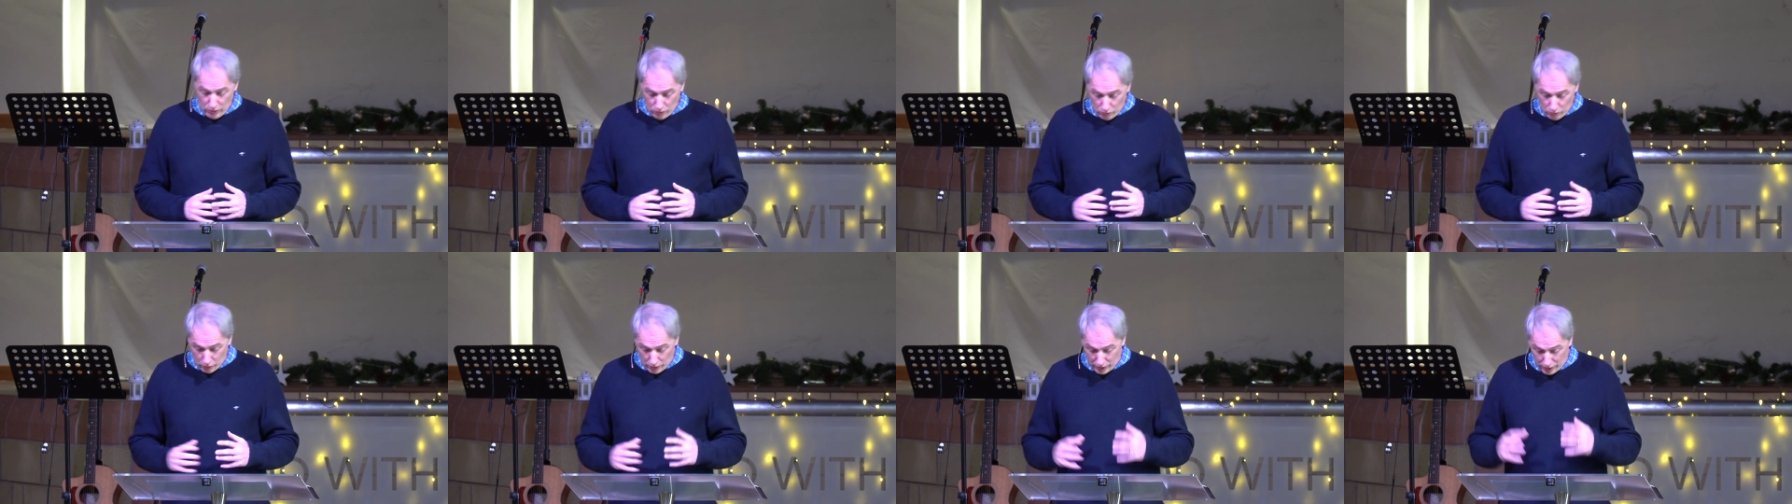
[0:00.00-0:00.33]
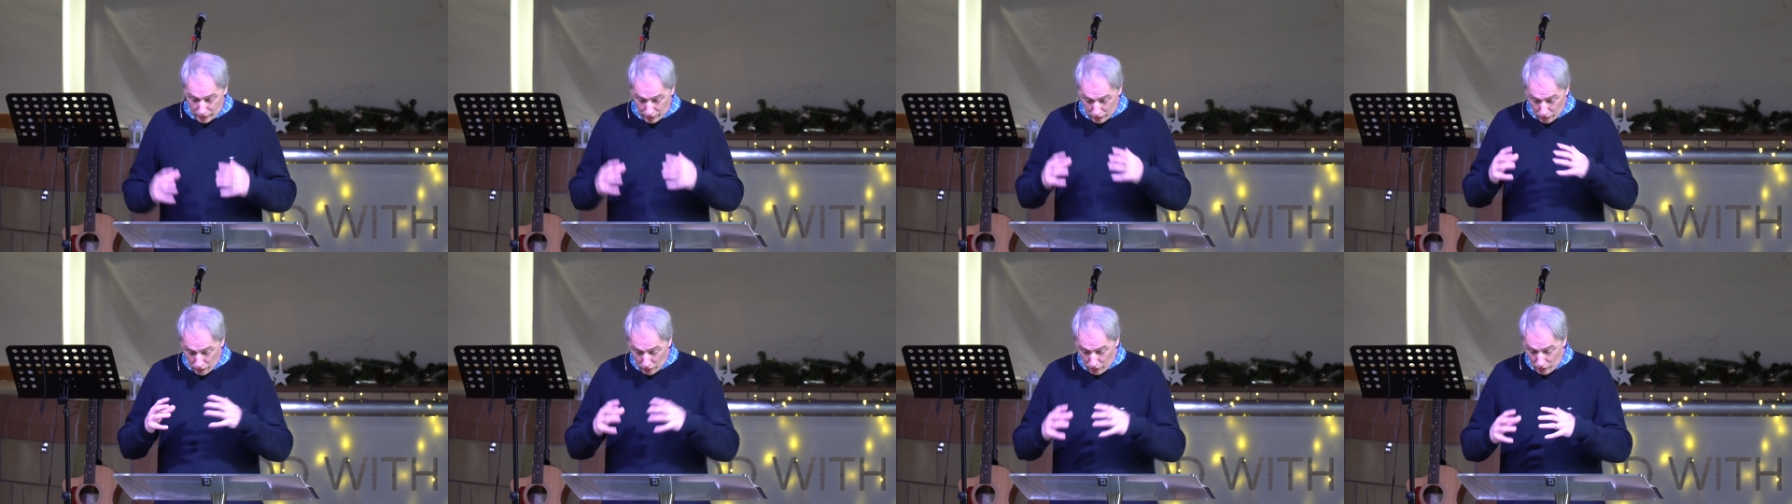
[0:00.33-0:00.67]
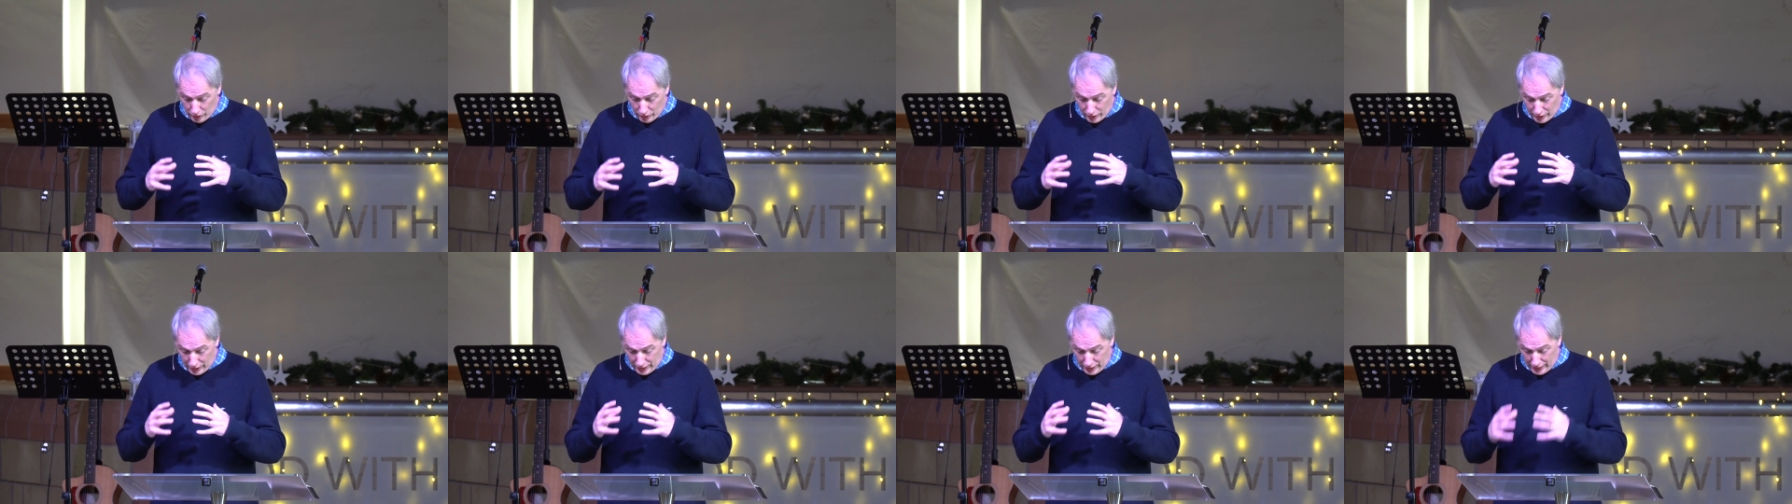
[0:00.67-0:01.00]
with
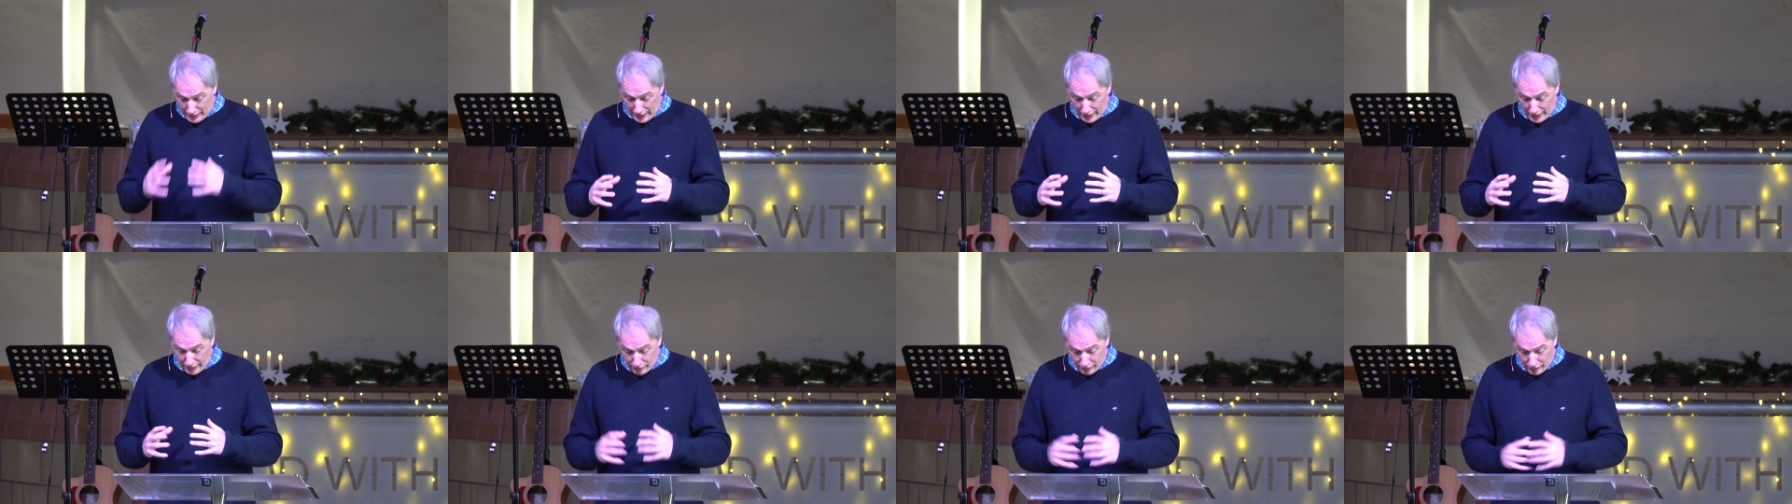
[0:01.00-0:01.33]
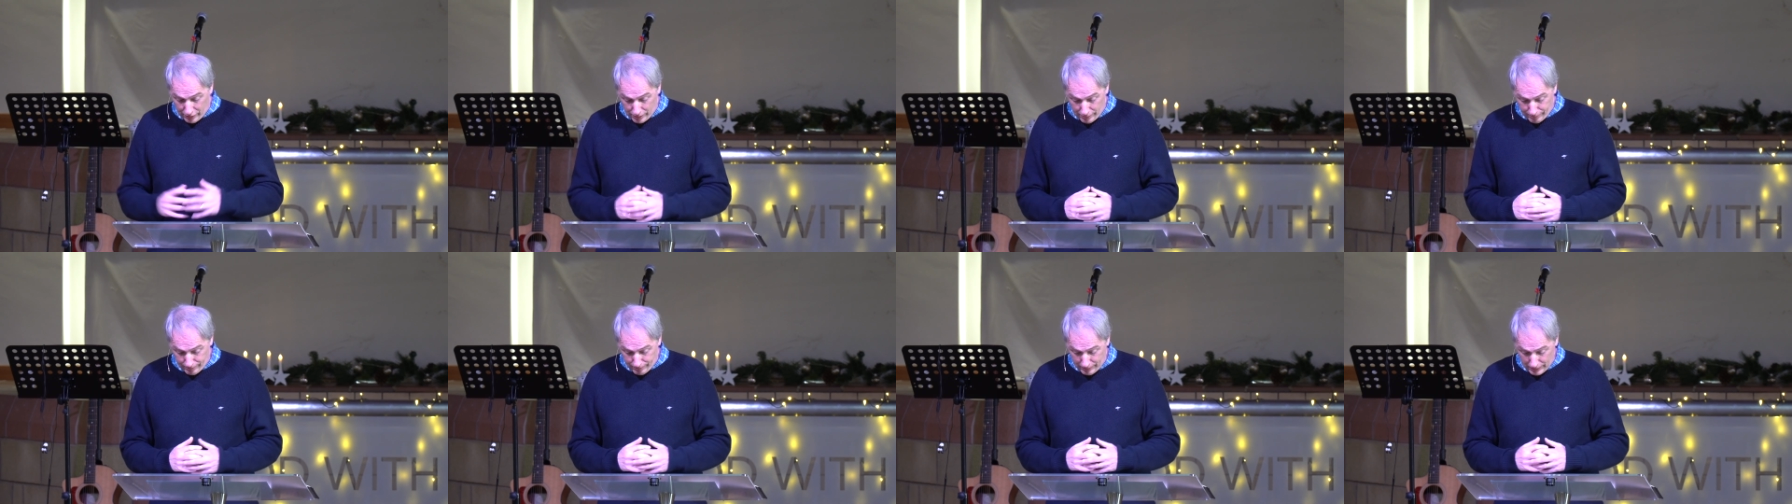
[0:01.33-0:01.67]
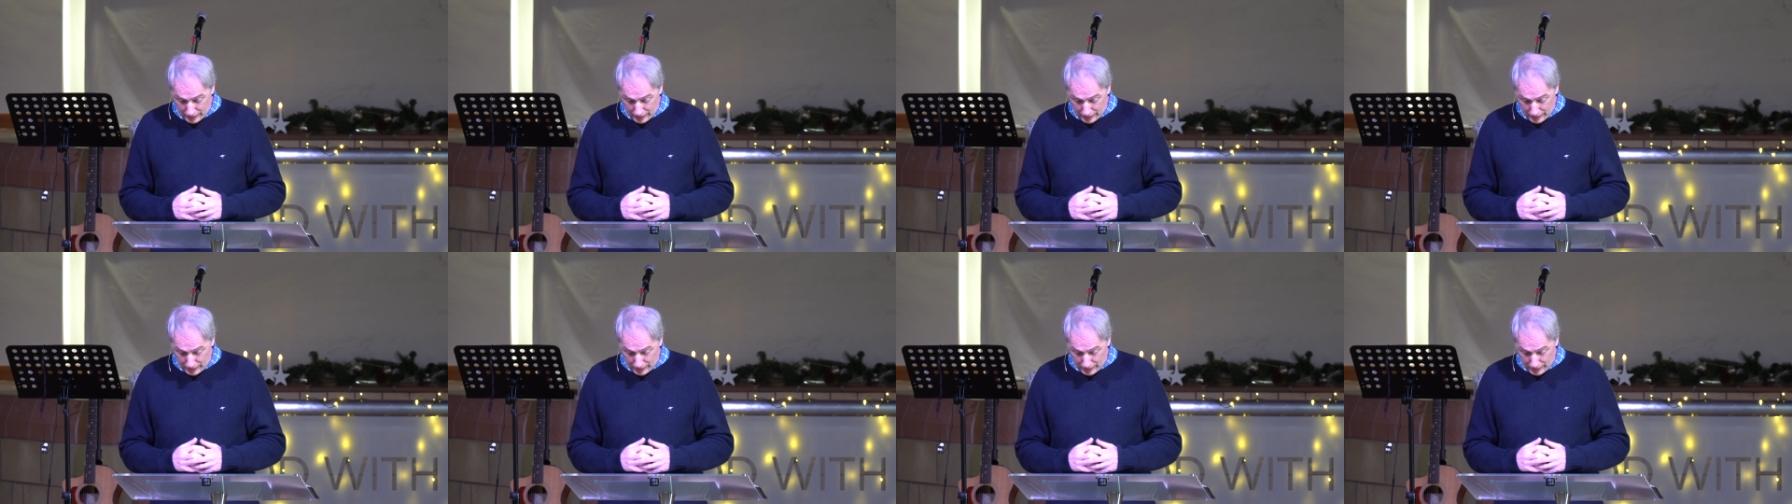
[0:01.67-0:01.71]
God in heaven.